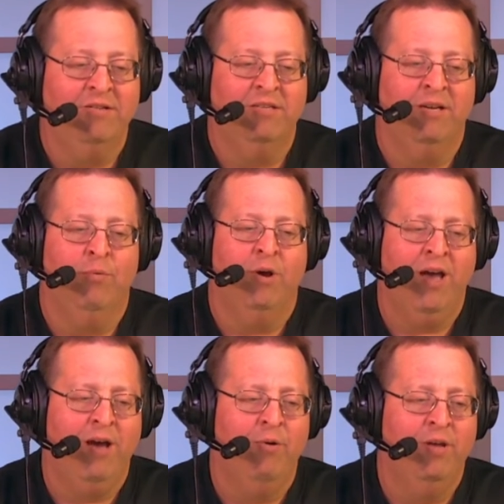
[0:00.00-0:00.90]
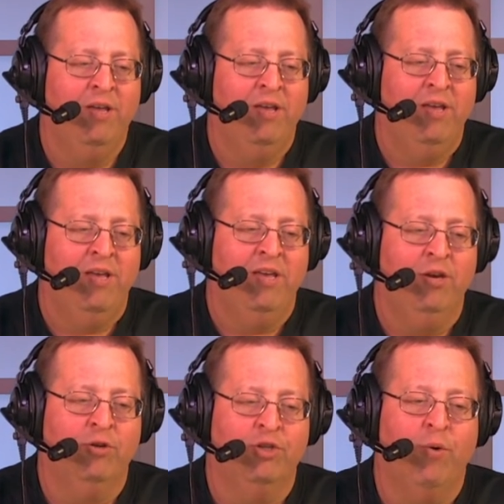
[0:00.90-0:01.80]
And I was like, wow.
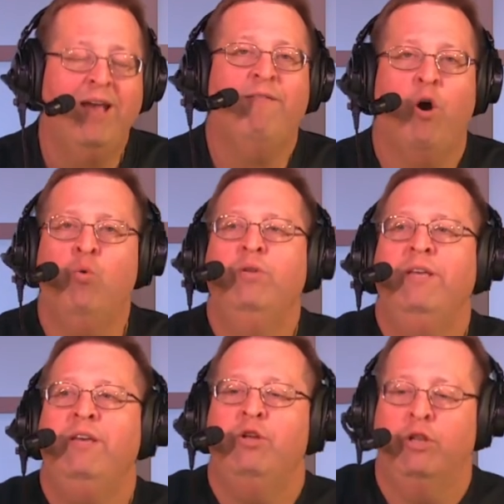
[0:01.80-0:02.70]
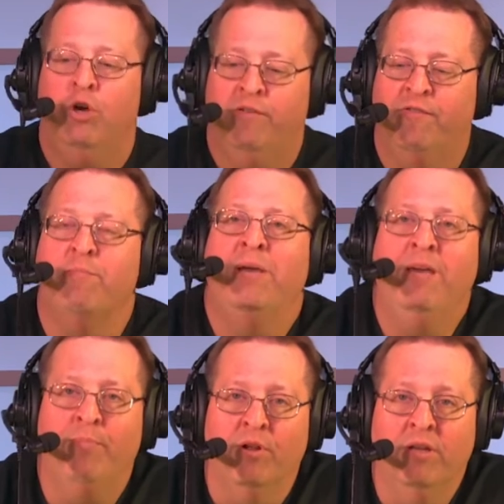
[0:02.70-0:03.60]
He goes, so I only look for
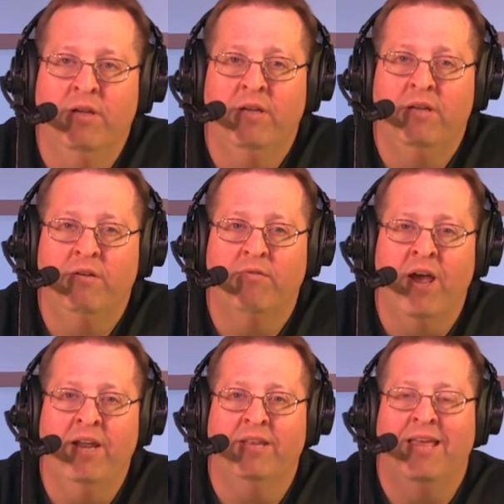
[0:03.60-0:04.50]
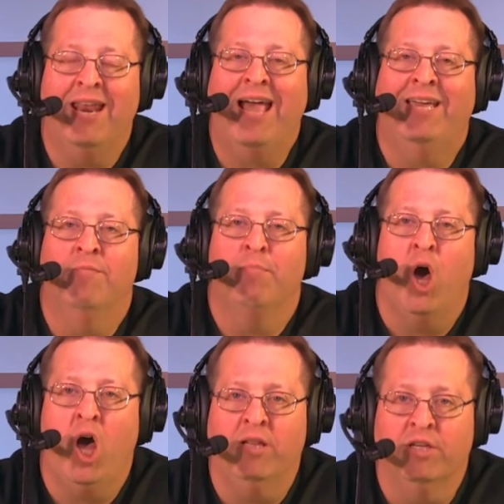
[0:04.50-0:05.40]
people, right, that I can
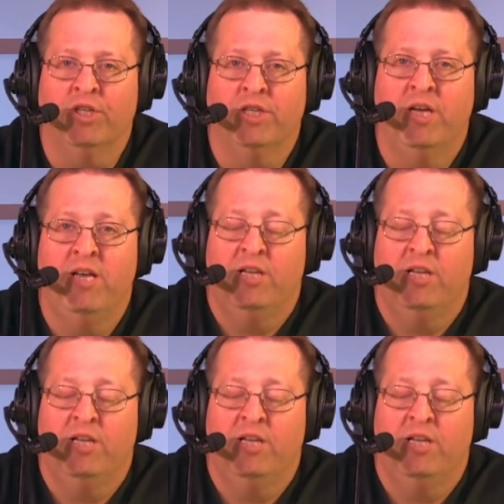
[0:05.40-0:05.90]
polish.